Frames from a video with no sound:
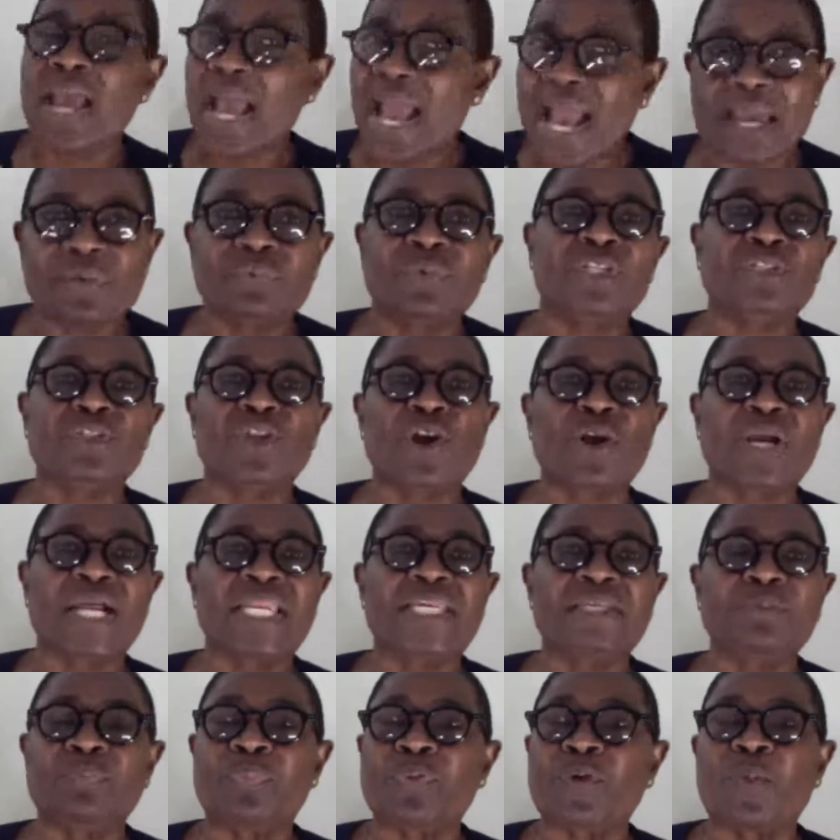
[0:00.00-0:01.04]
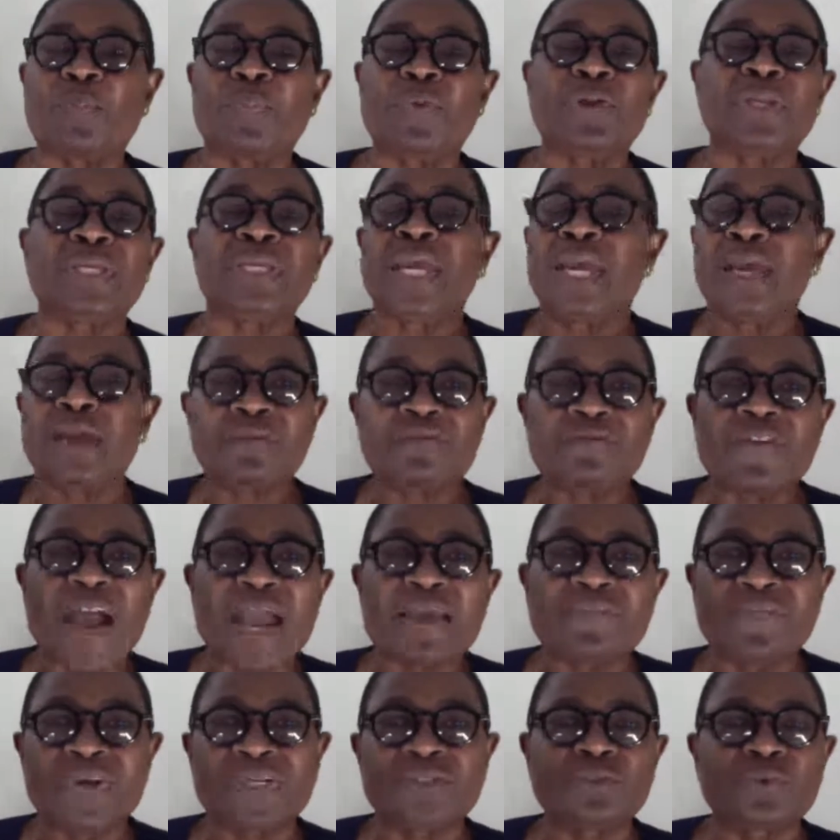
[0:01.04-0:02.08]
I will not clean properly
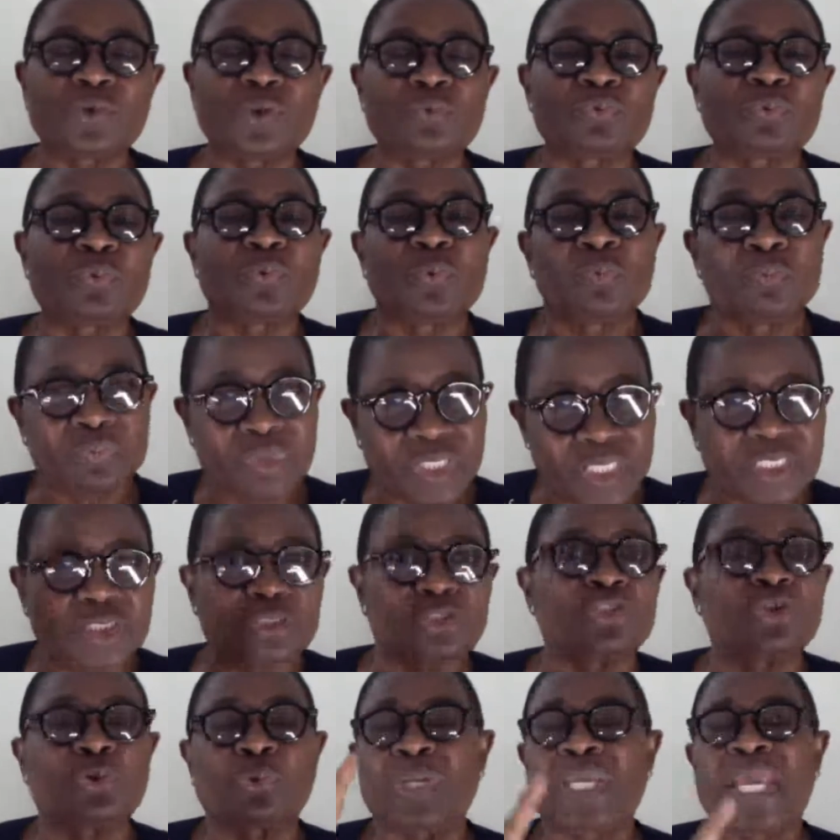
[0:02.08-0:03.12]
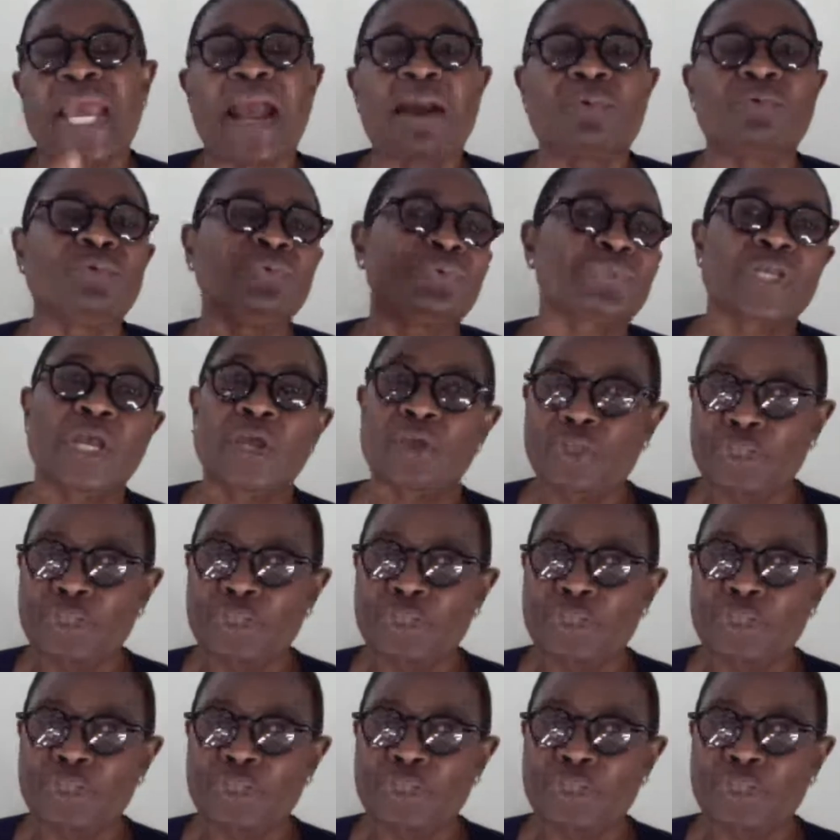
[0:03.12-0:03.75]
500 room in 3 hours.